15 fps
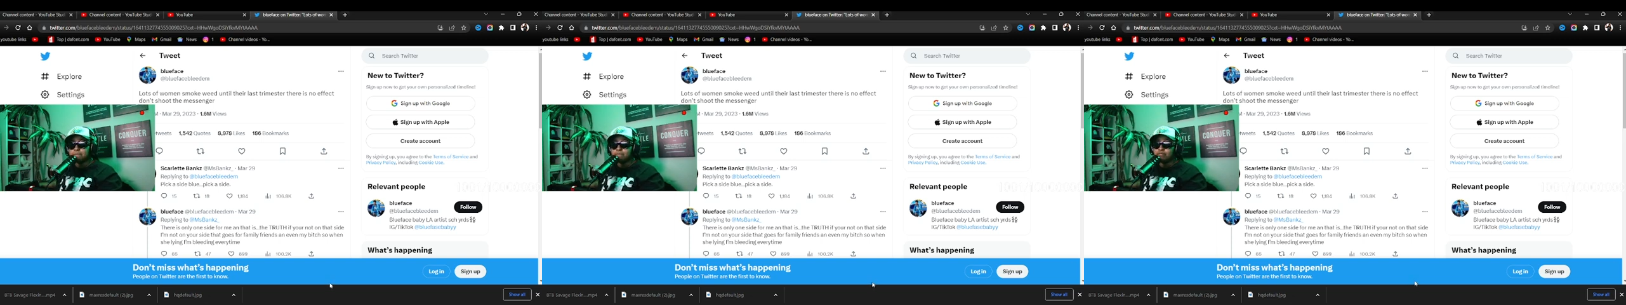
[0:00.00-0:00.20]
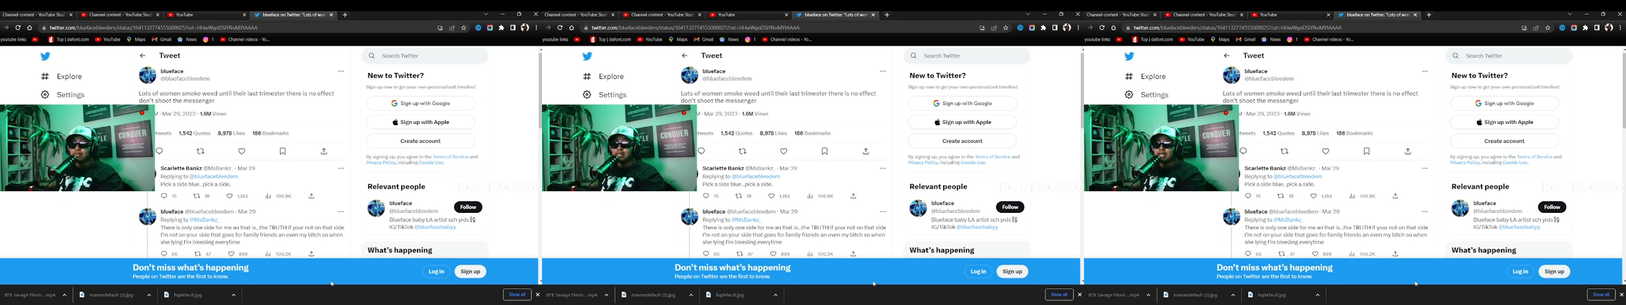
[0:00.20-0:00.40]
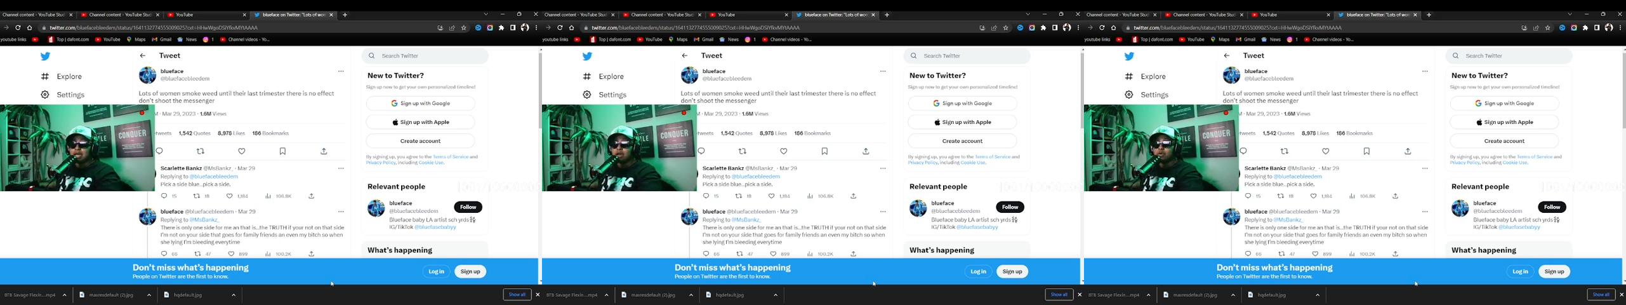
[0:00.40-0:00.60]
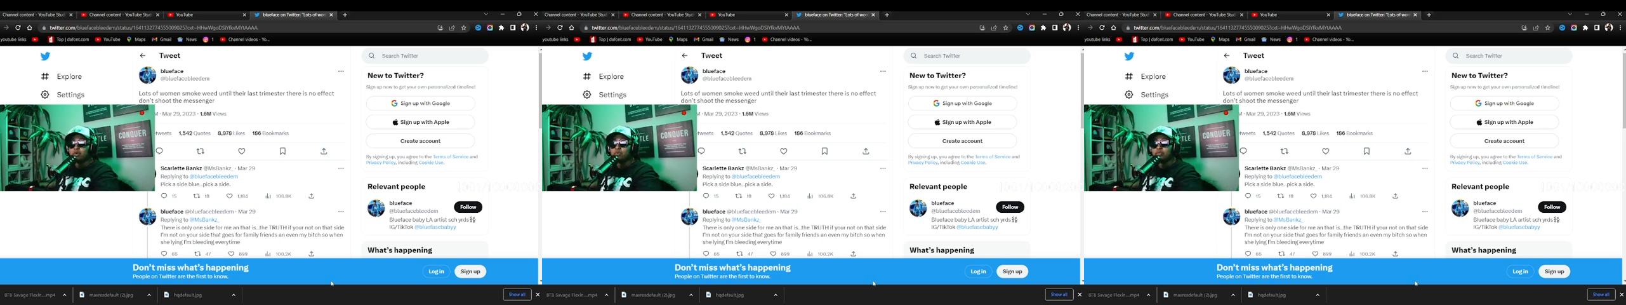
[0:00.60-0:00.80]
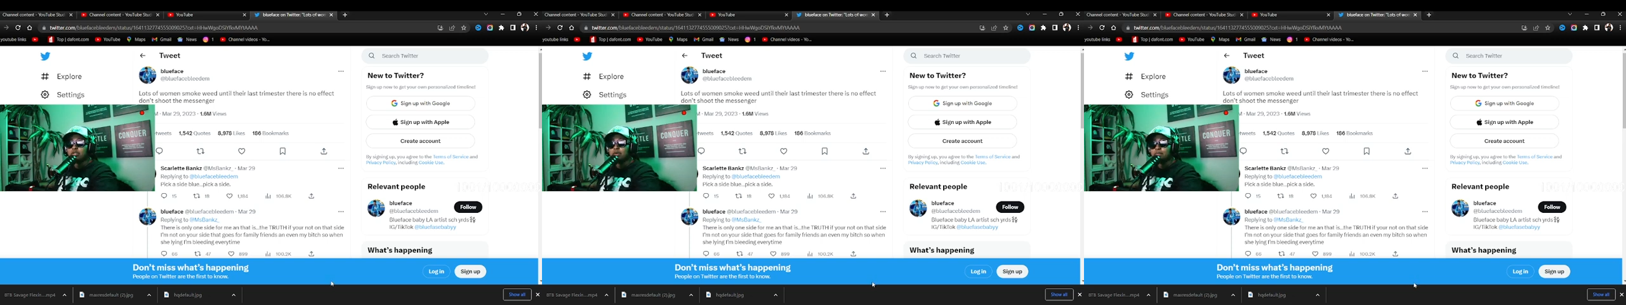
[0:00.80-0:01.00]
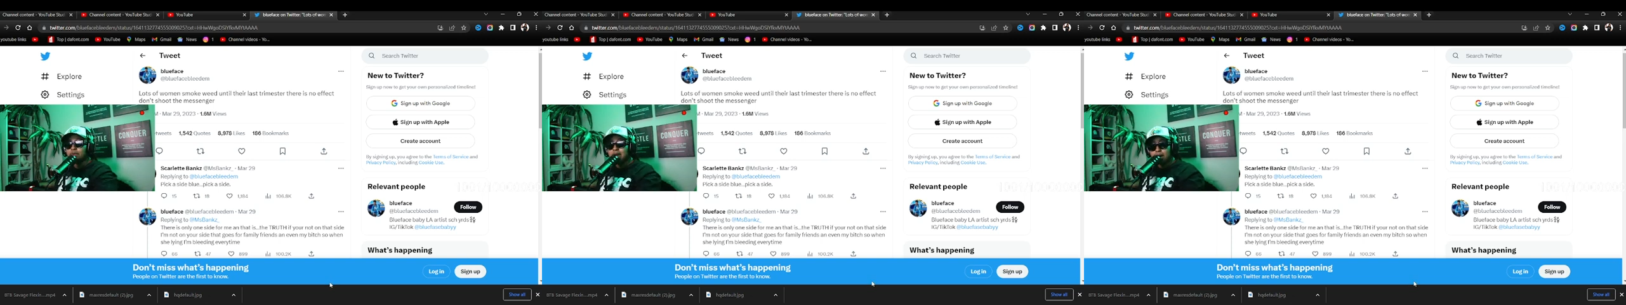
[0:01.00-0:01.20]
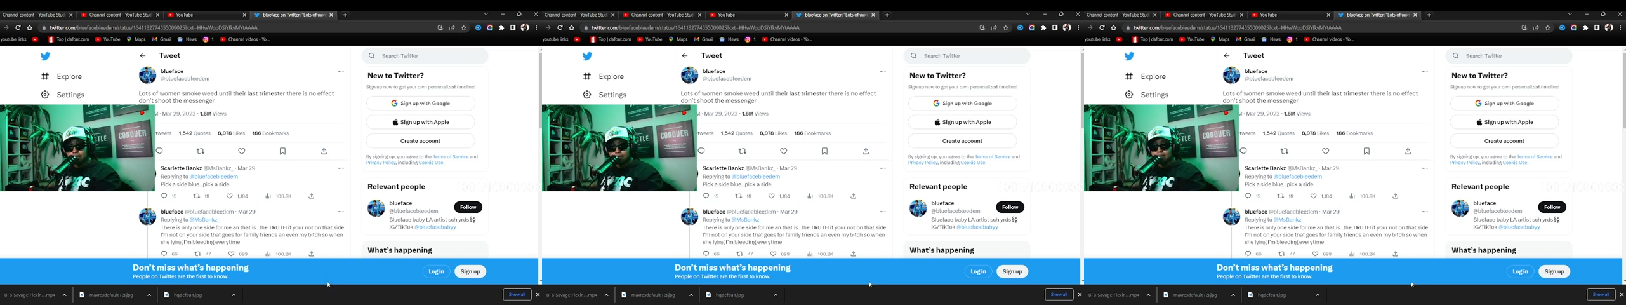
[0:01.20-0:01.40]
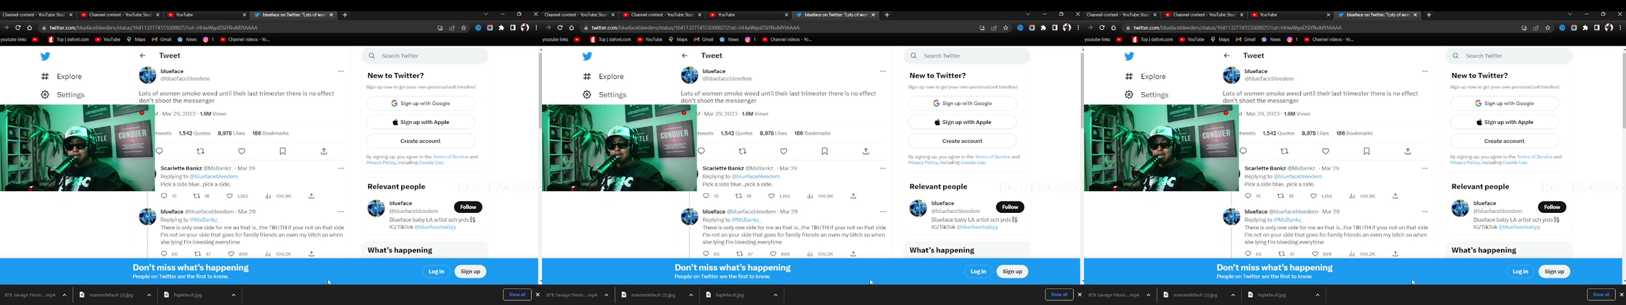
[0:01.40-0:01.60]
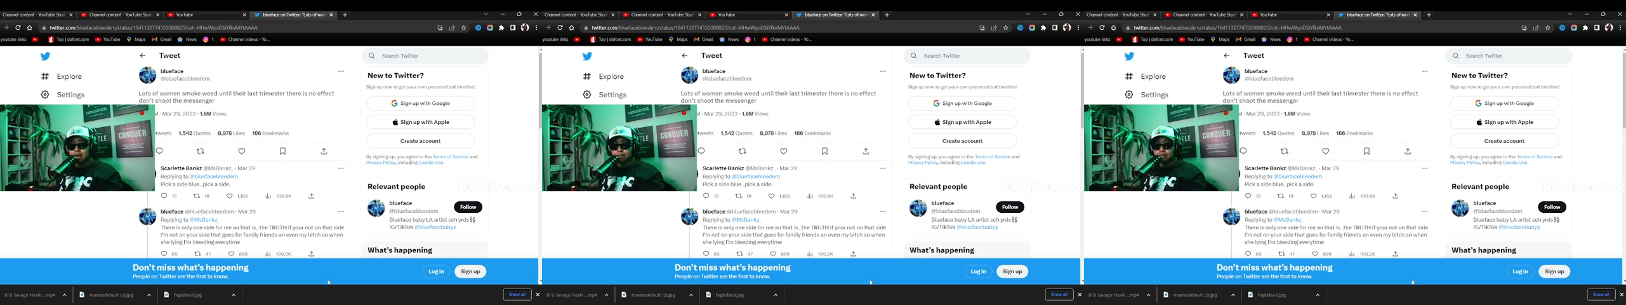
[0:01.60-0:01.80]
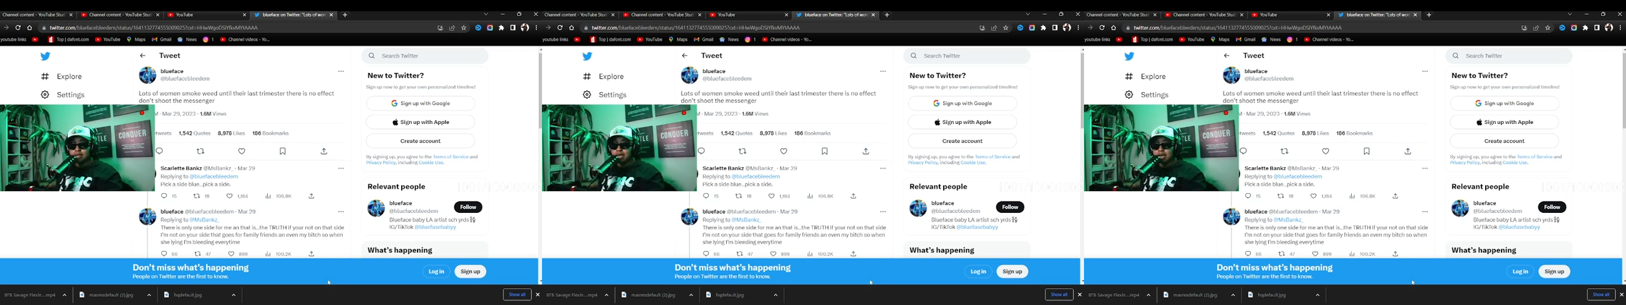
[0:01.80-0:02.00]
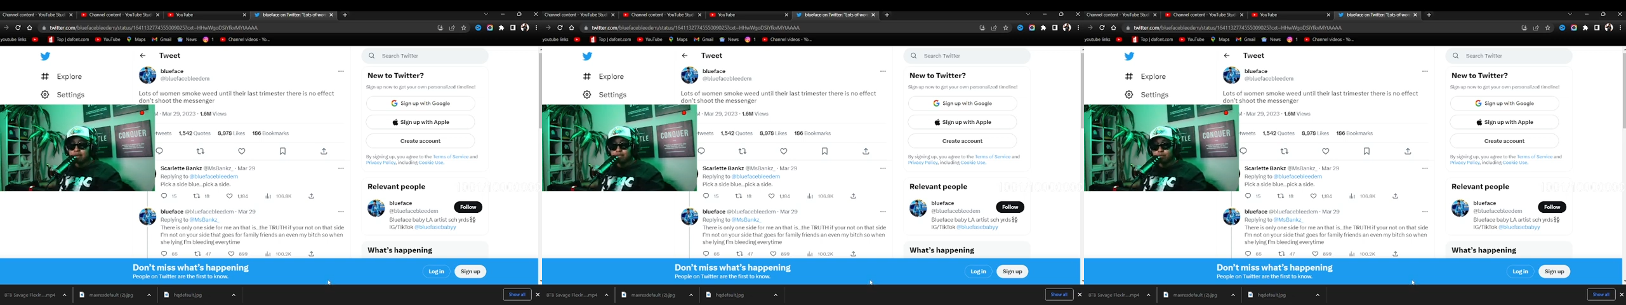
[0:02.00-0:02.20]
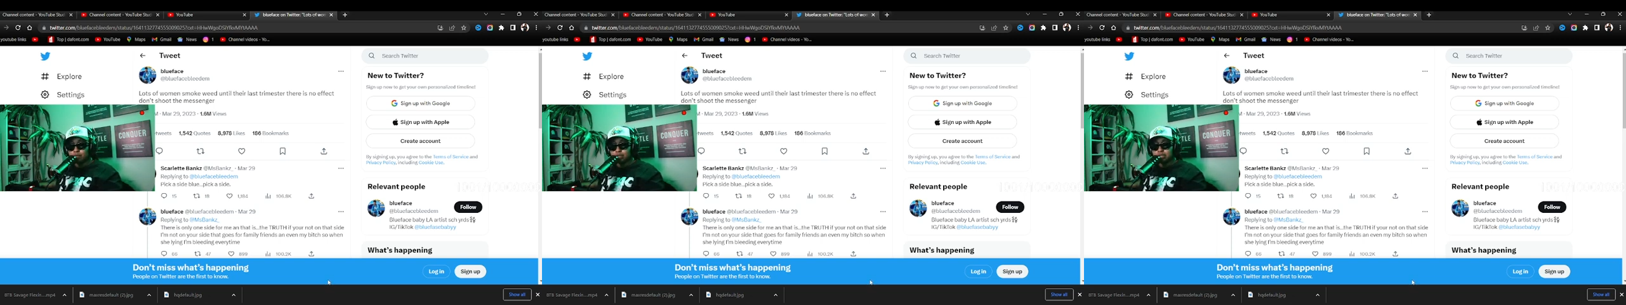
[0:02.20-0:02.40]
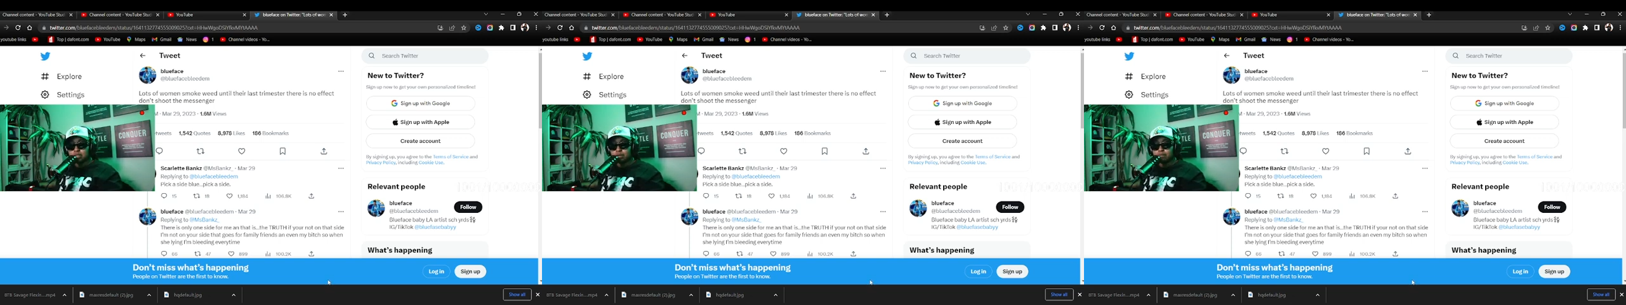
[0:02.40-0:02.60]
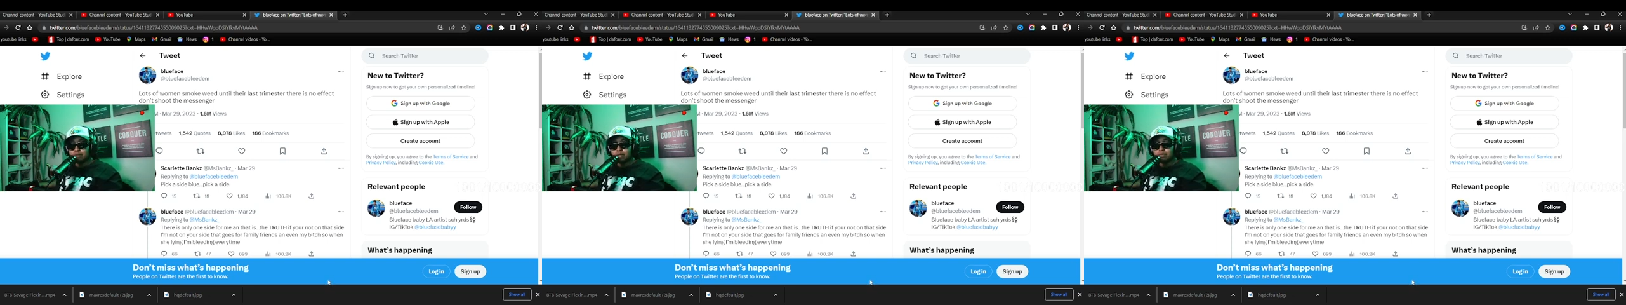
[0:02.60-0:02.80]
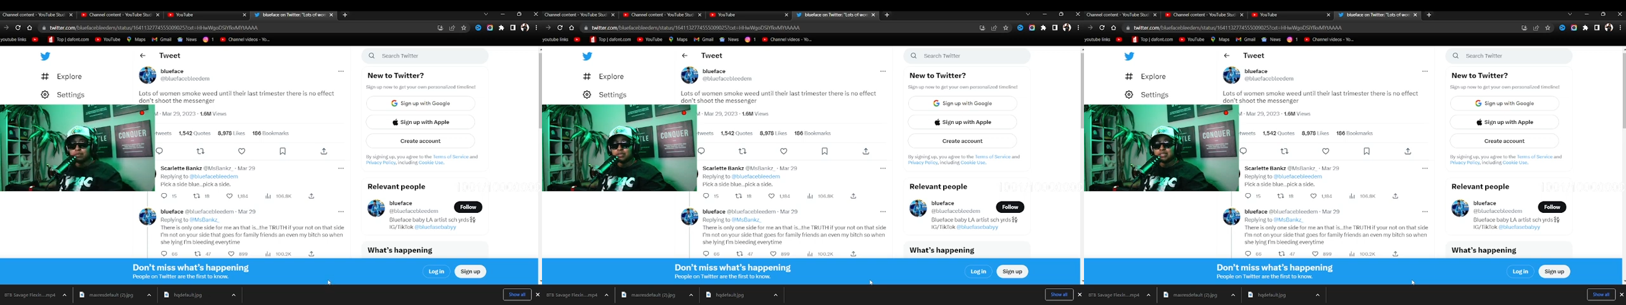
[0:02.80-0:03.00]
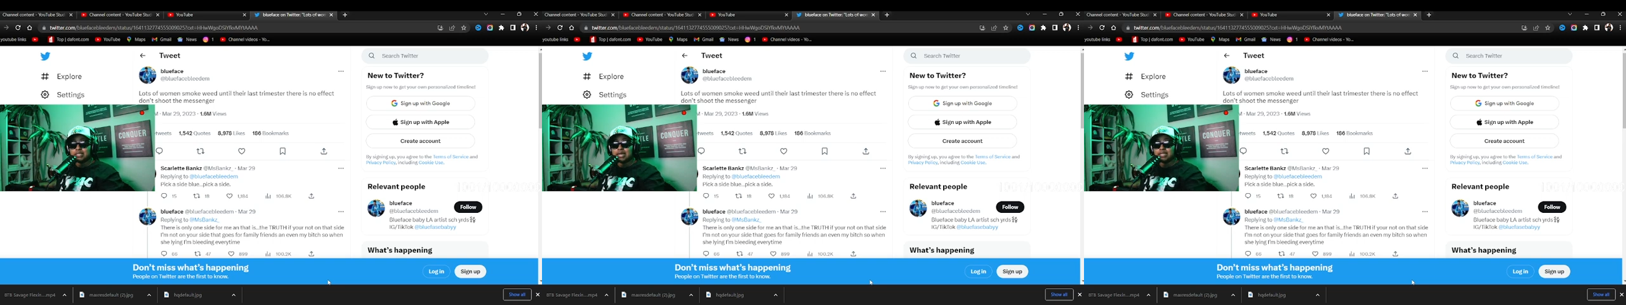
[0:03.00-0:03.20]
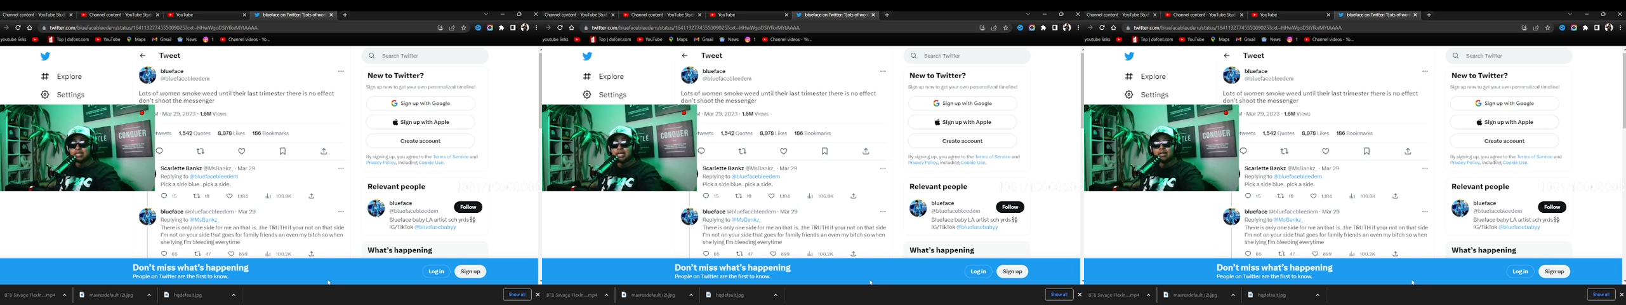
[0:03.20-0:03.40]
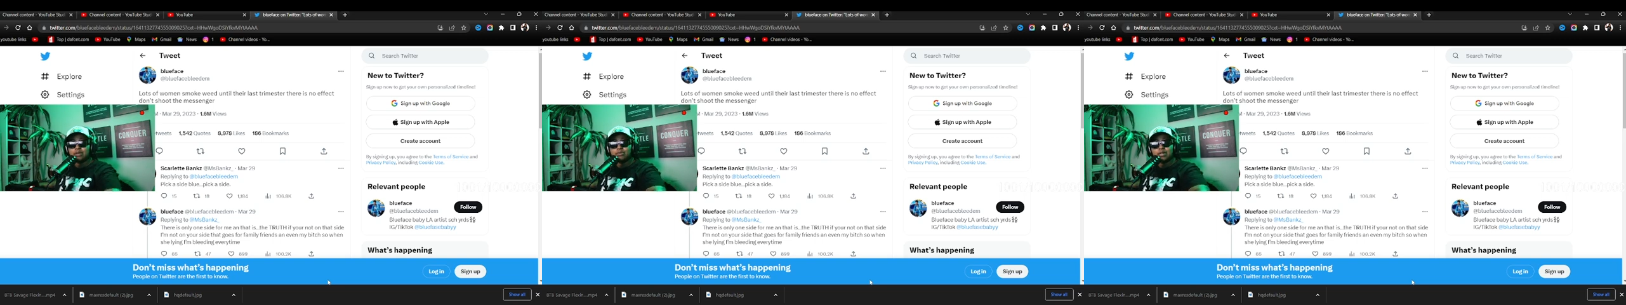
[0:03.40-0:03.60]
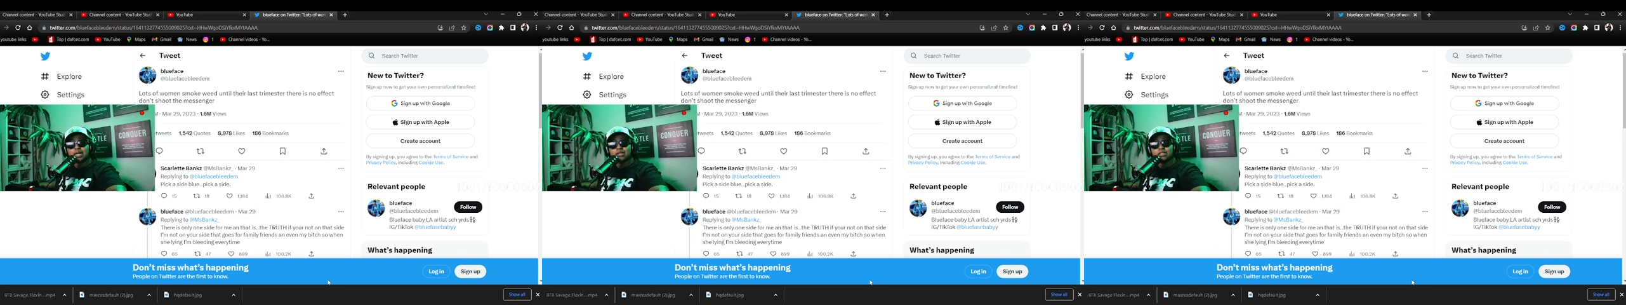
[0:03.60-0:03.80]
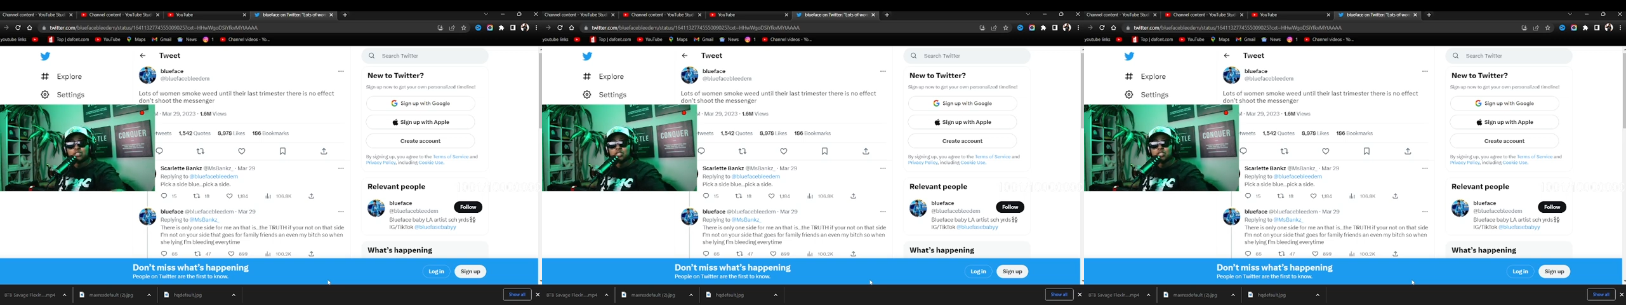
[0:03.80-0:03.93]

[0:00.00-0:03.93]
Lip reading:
Nobody's mouth can be seen.